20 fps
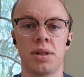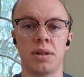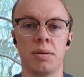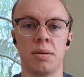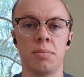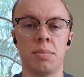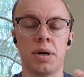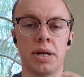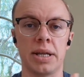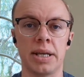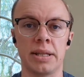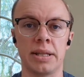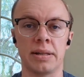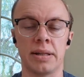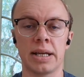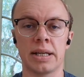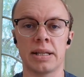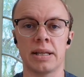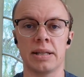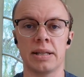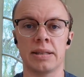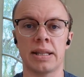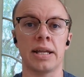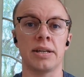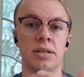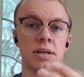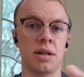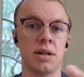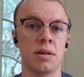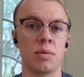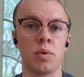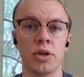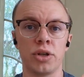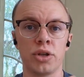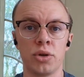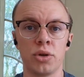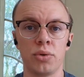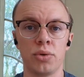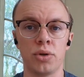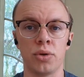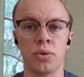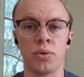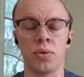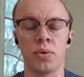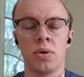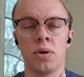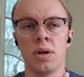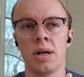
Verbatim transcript: somebody like that does what you do,